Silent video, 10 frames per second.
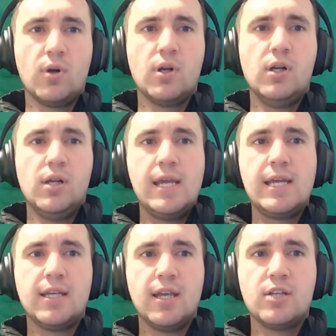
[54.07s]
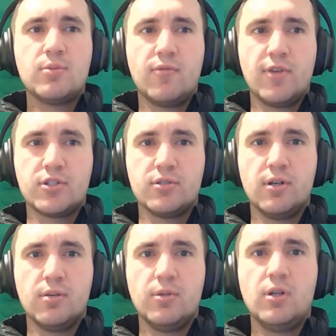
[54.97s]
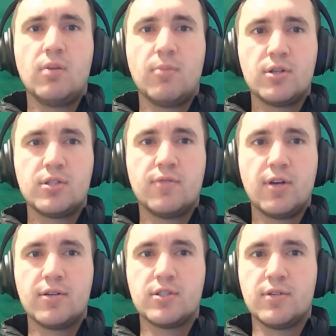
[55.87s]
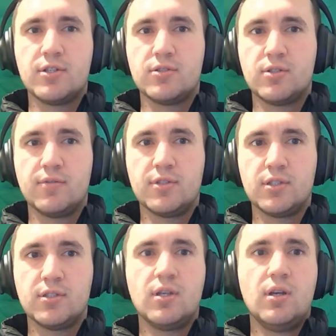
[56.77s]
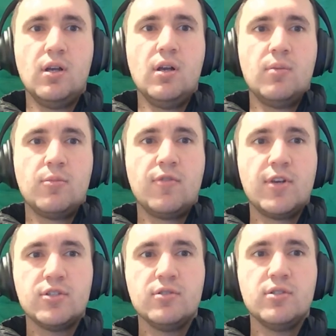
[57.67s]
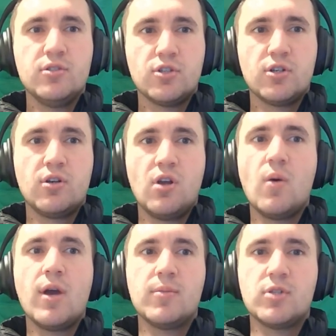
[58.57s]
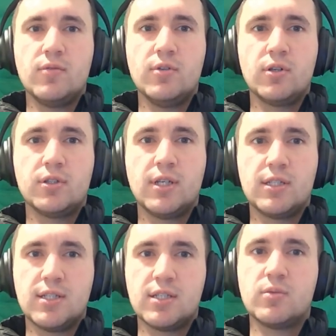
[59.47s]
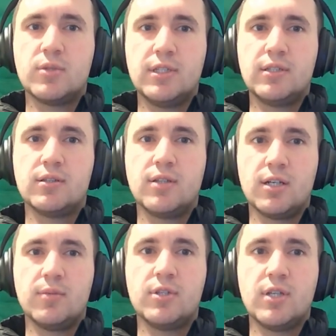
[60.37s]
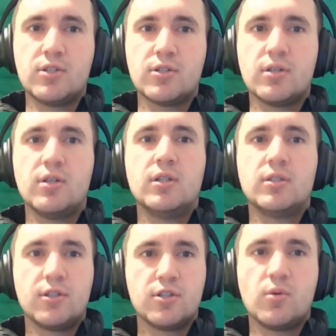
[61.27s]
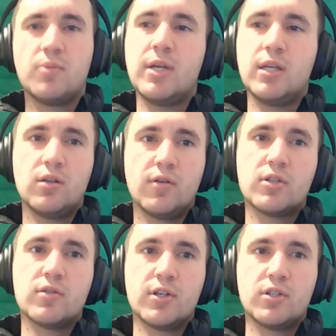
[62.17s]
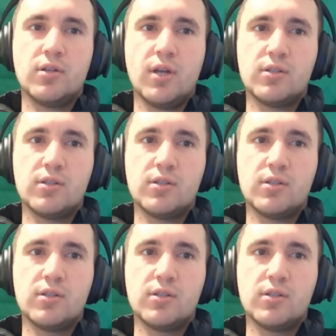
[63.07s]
Step 4. Engage professional help. Emergency fire restoration services. Professionals ensure no item is overlooked and assist with detailed documentation, such as what PDQ